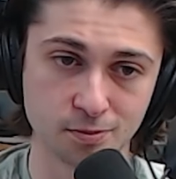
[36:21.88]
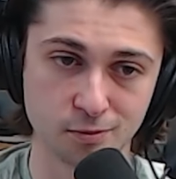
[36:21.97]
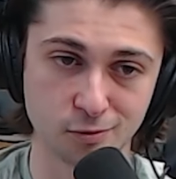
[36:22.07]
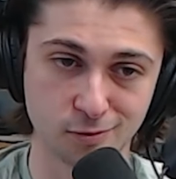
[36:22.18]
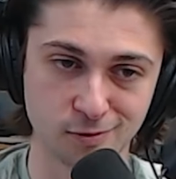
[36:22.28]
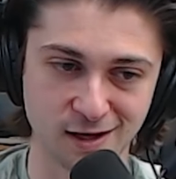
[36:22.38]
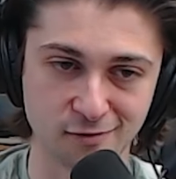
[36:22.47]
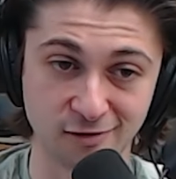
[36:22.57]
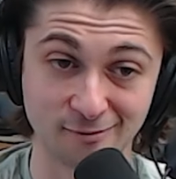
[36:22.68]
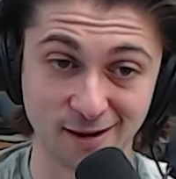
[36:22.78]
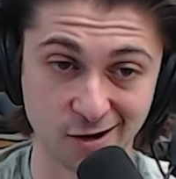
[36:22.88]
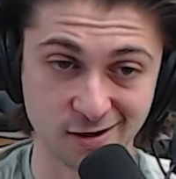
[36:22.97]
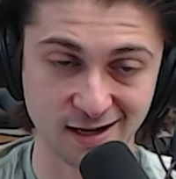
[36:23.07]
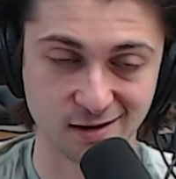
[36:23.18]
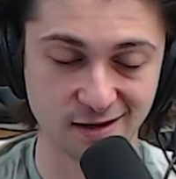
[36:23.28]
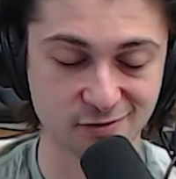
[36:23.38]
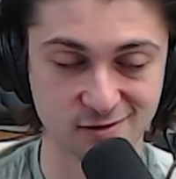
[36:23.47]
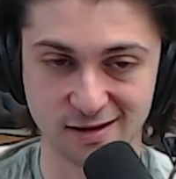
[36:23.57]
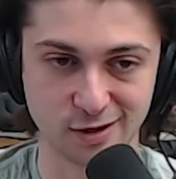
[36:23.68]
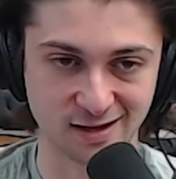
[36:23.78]
vampire attack Lyft,
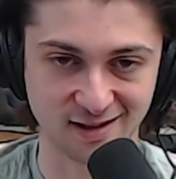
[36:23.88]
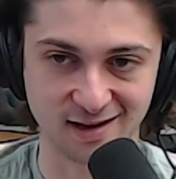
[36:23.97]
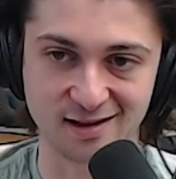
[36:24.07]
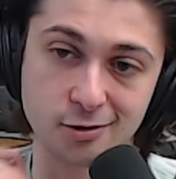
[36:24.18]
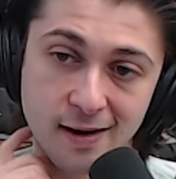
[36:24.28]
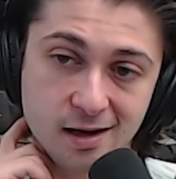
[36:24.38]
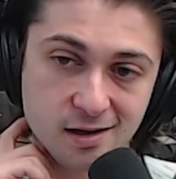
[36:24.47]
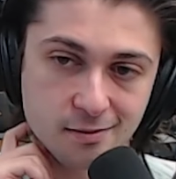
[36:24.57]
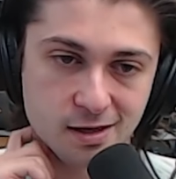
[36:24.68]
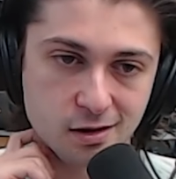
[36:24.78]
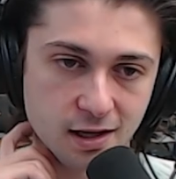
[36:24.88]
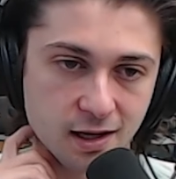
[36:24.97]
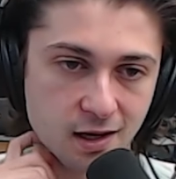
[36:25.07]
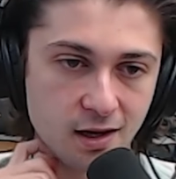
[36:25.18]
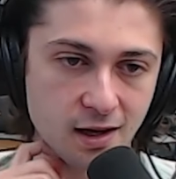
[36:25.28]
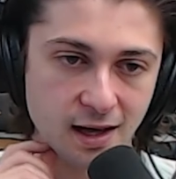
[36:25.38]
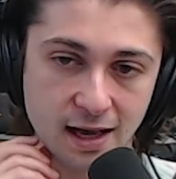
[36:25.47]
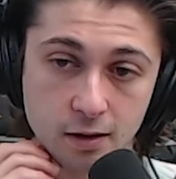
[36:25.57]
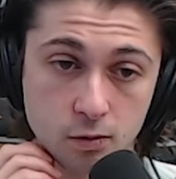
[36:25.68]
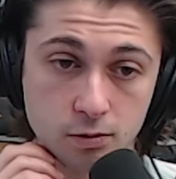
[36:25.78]
and we're not saying it directly, but it's like,
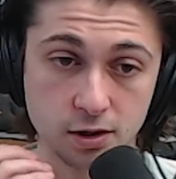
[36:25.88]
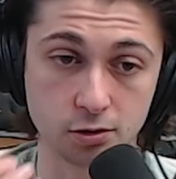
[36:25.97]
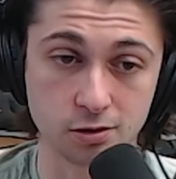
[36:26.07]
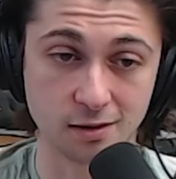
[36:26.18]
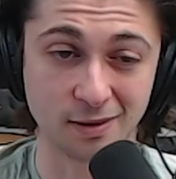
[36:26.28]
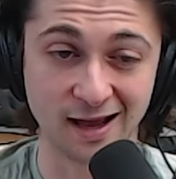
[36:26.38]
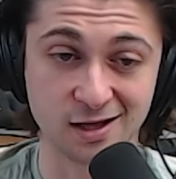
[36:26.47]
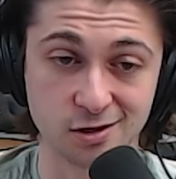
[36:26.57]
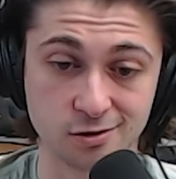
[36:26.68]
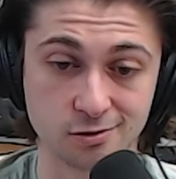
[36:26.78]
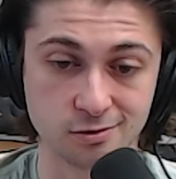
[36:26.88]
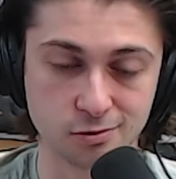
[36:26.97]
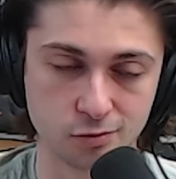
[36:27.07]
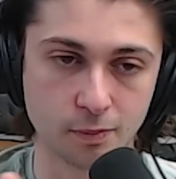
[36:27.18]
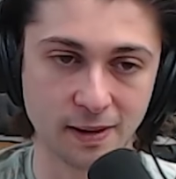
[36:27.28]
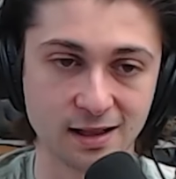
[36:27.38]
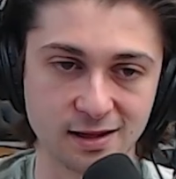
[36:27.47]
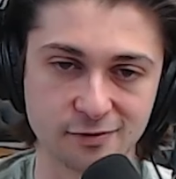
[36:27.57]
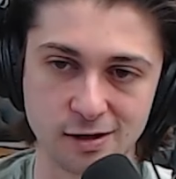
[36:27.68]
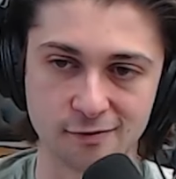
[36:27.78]
hey, we'll literally pay you, we'll pay
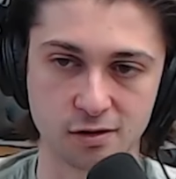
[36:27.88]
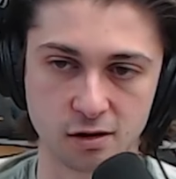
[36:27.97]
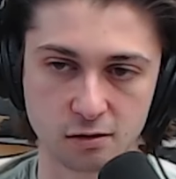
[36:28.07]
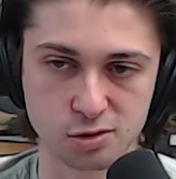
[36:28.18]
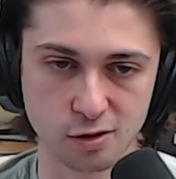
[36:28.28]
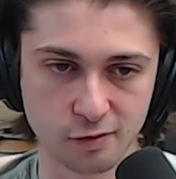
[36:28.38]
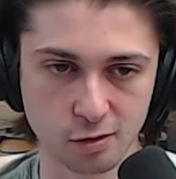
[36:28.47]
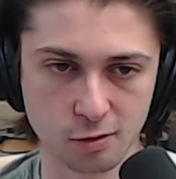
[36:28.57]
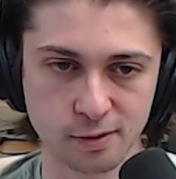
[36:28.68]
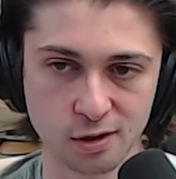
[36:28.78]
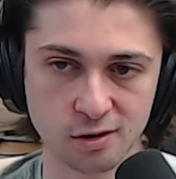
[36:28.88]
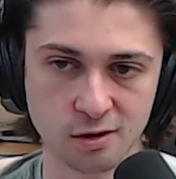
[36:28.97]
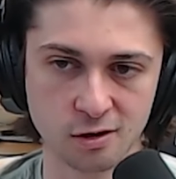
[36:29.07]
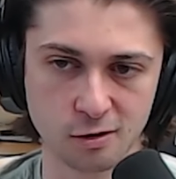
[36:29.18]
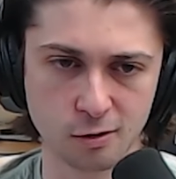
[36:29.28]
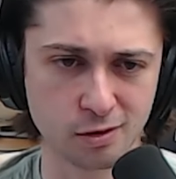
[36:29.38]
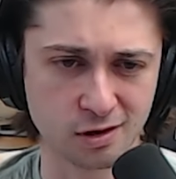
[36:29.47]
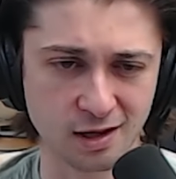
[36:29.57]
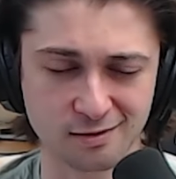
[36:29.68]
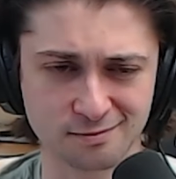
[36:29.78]
Lyft drivers to switch over to Uber. Uber's
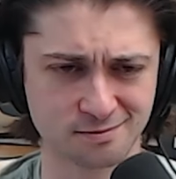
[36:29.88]
like,